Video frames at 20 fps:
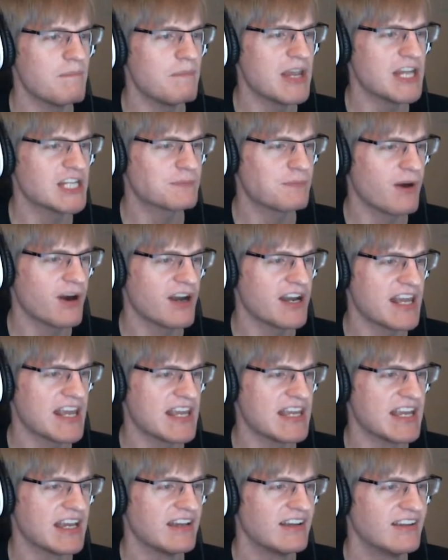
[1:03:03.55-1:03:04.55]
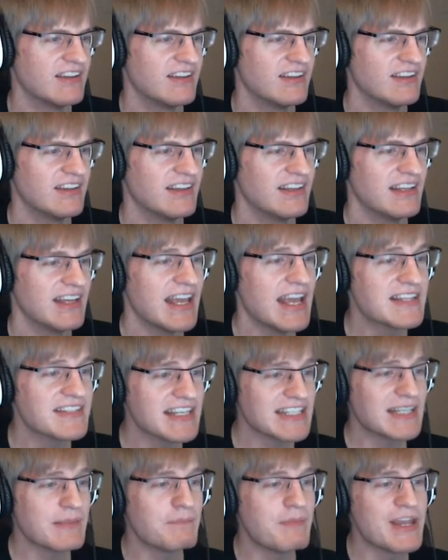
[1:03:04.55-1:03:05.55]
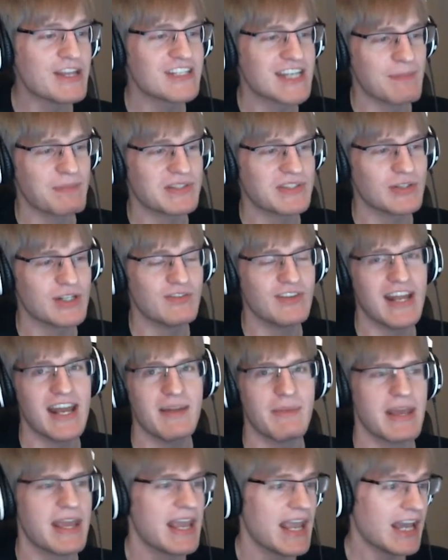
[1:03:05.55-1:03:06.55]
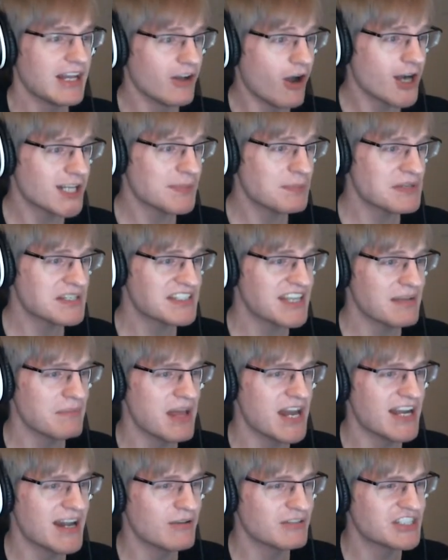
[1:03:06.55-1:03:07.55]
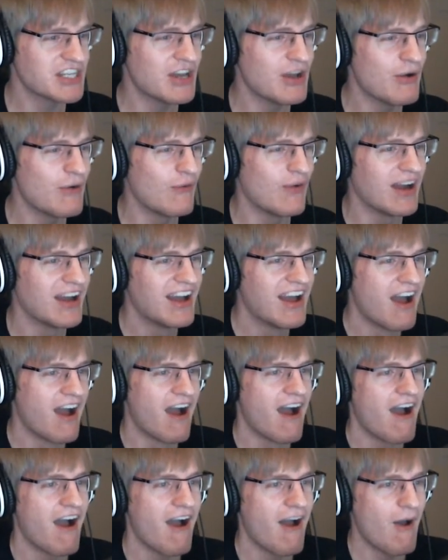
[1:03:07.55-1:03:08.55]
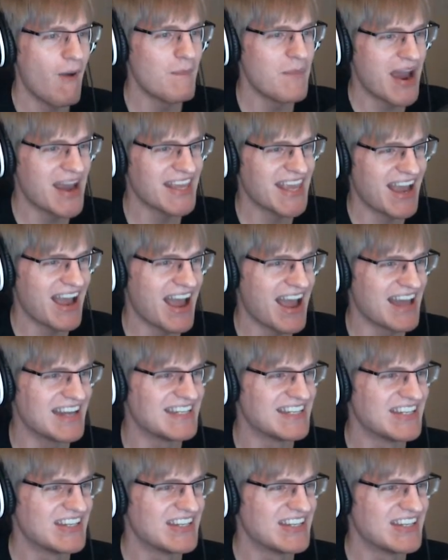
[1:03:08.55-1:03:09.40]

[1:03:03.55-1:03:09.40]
Beach Party. It's like the beach episode of an anime. And Octopus Sam made it out too. Oh my god!